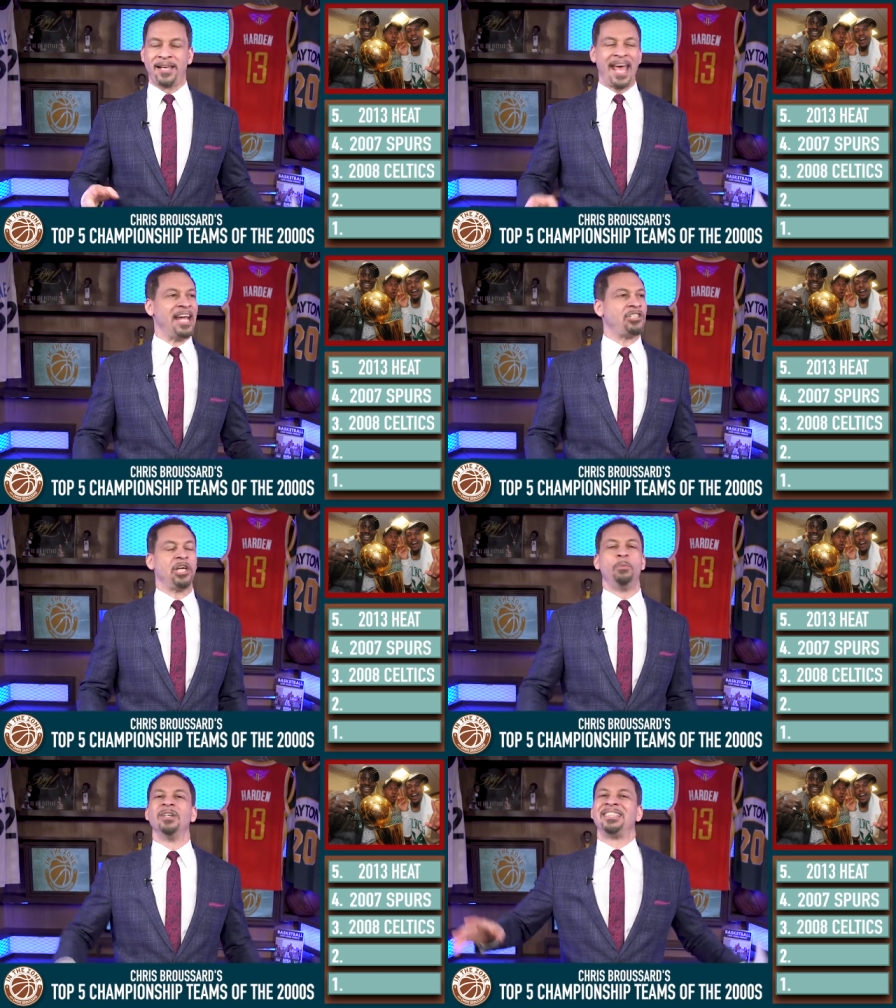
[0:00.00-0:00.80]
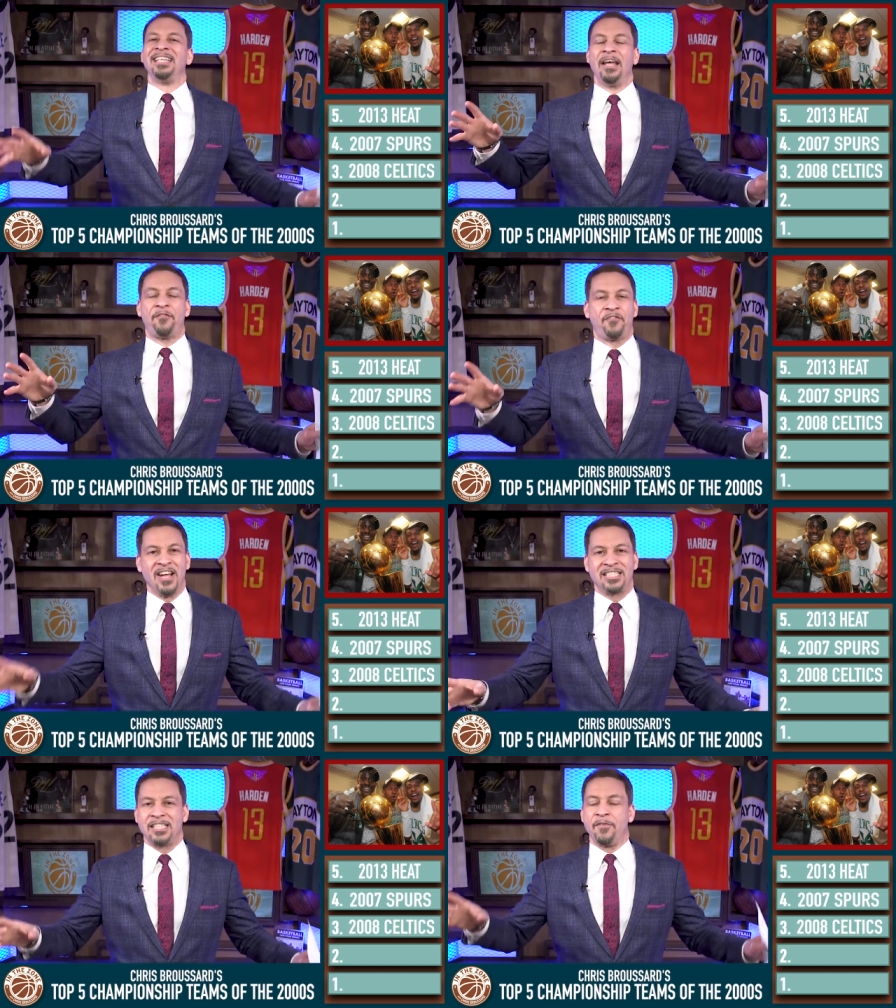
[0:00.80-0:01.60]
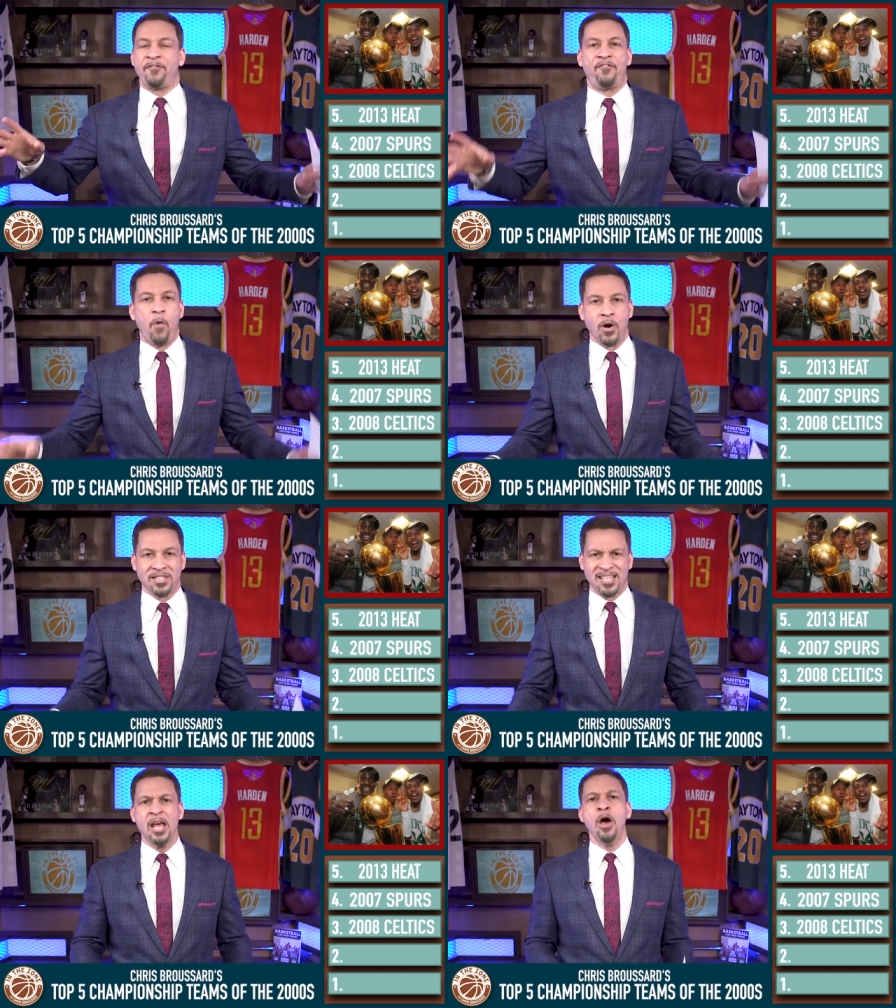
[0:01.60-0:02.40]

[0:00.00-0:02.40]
KG was the defensive force.